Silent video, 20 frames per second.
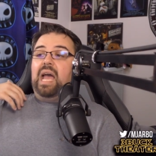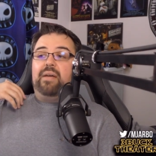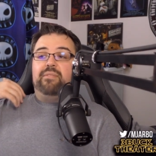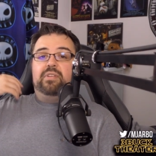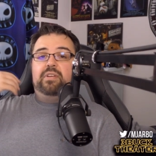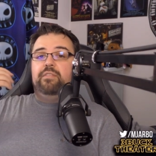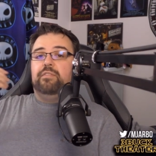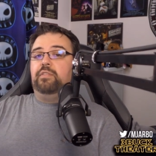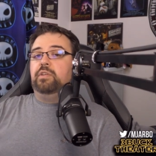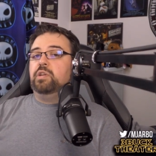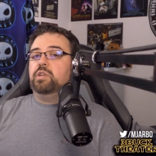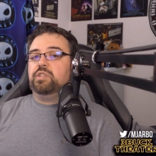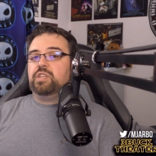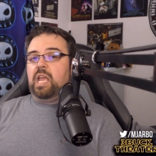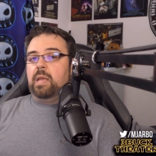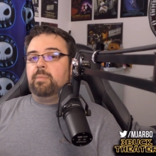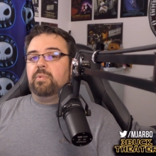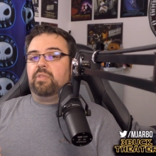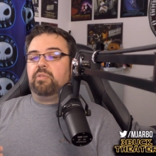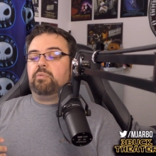having finished
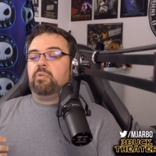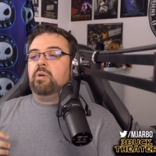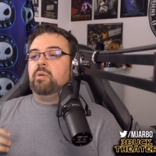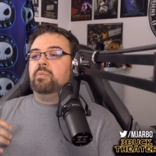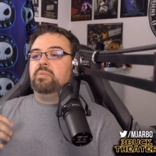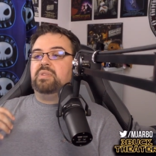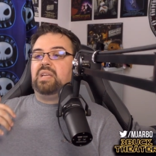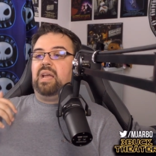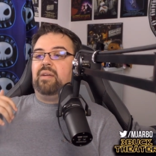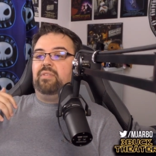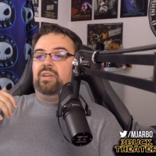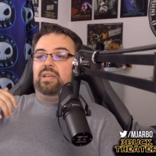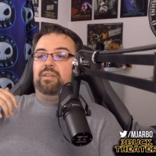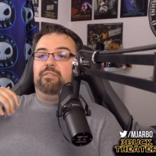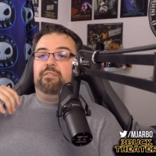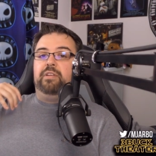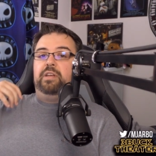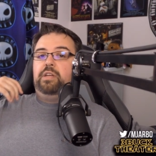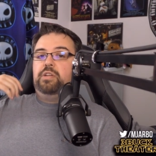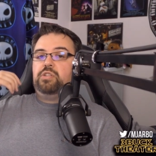Game of Thrones, having
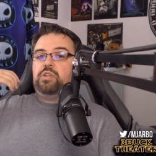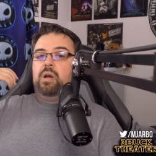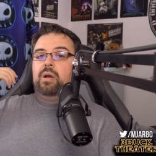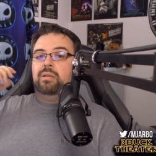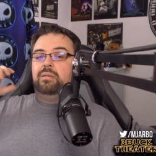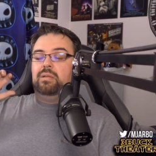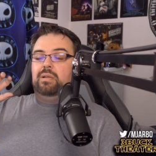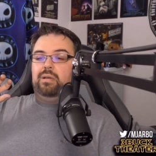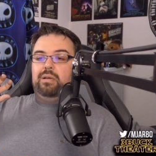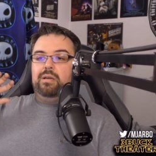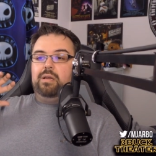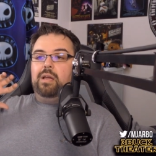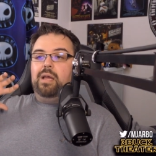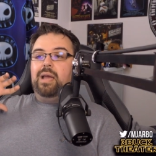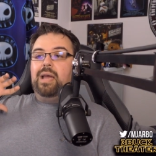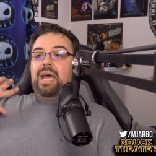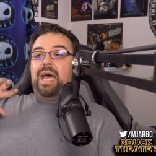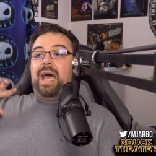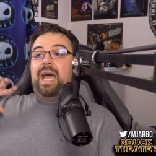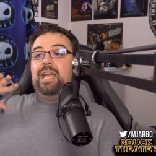it finish on the
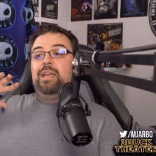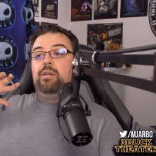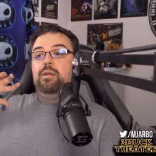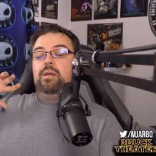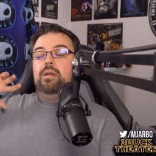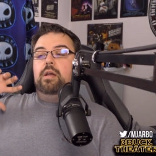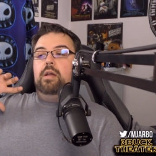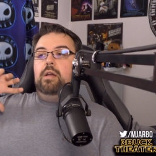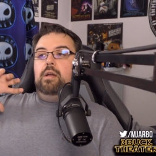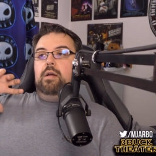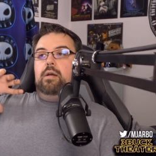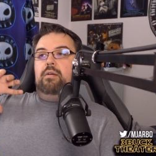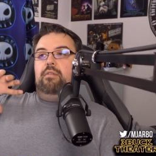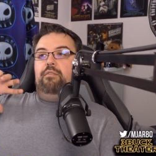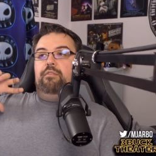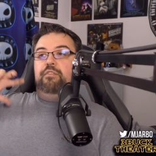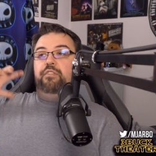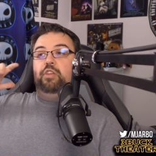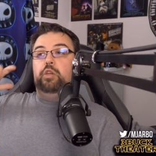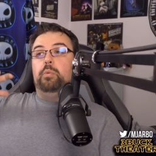high
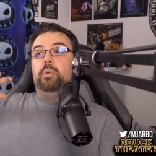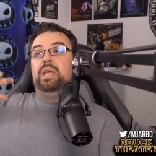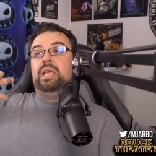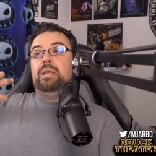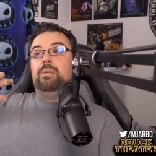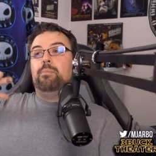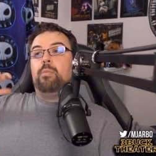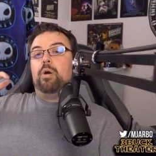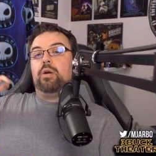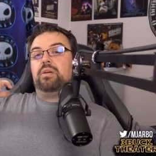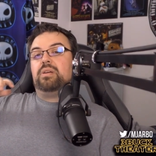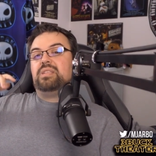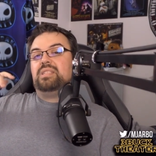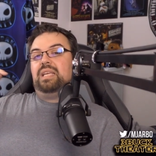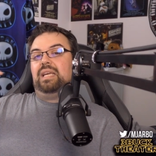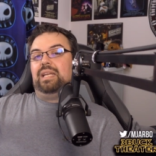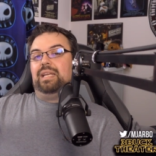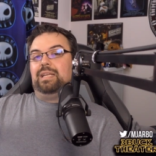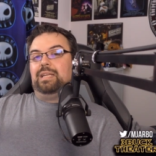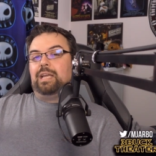viewing marks
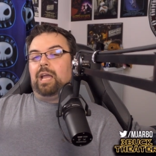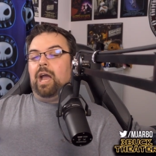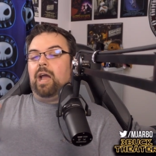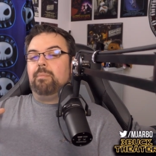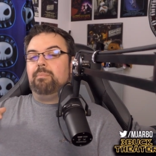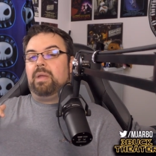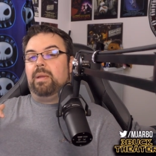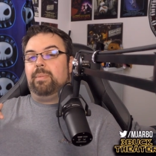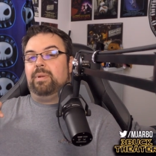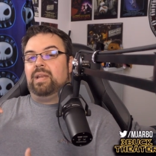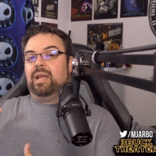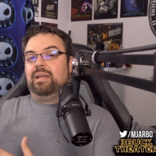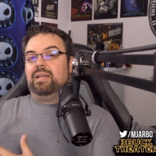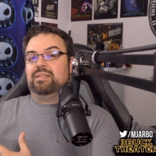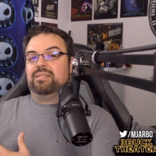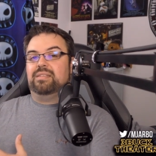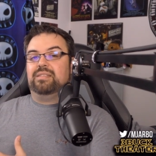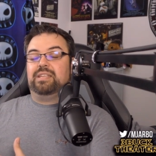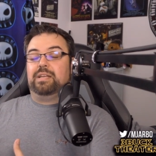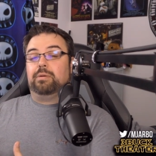that it got, maybe not
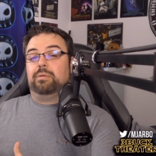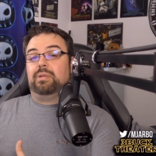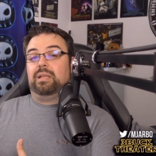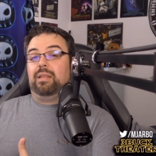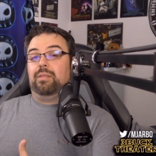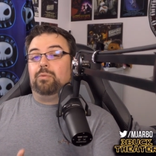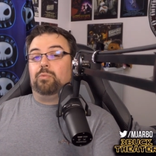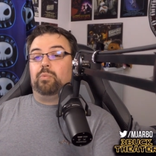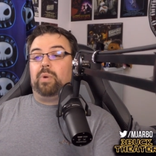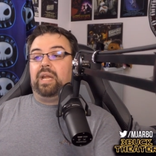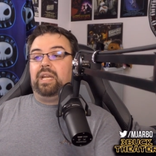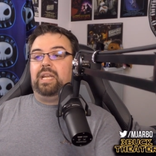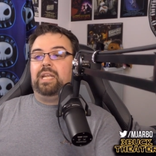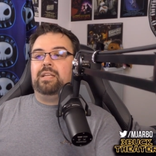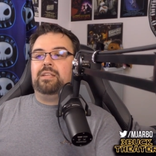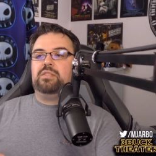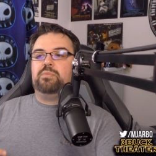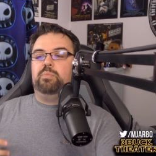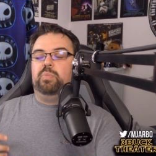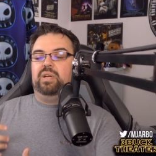necessarily the
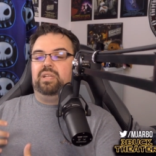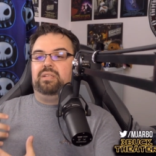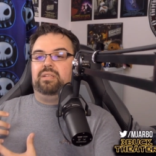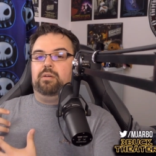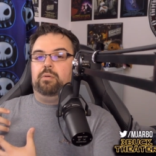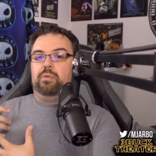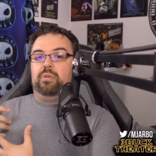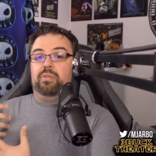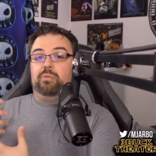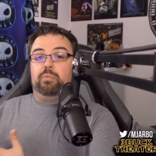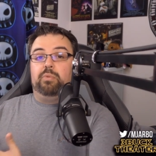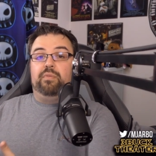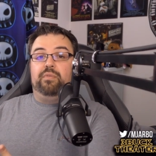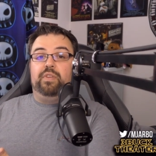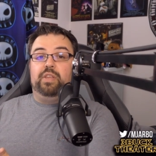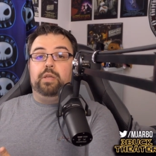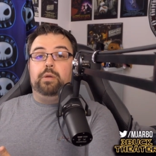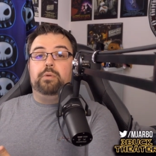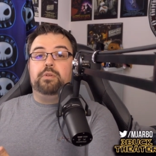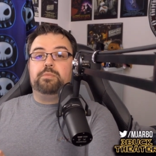ratings, but or the
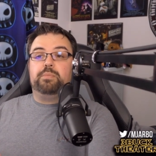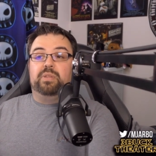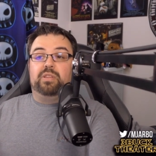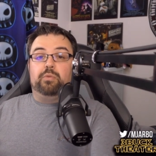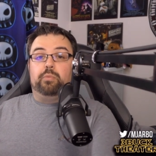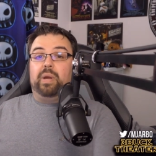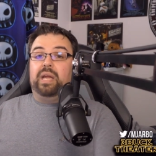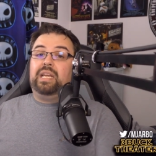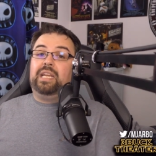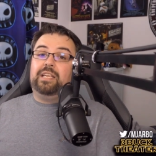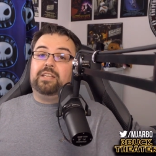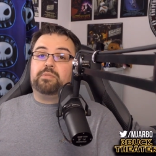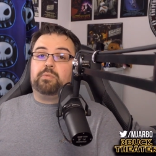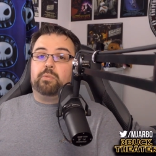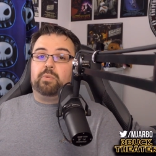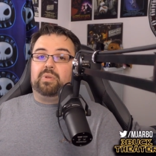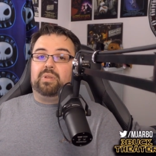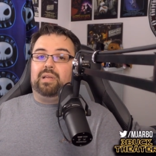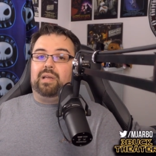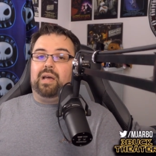reviews, but the ratings
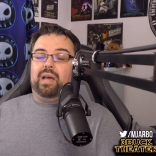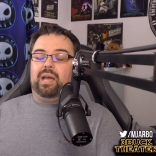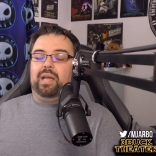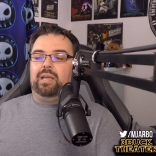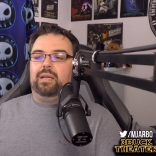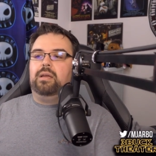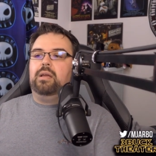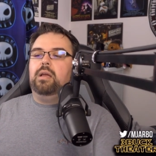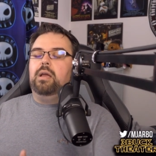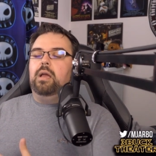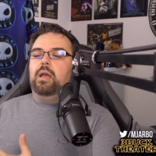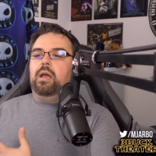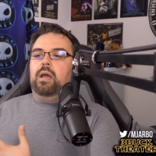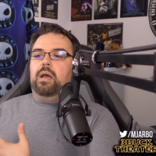were really high.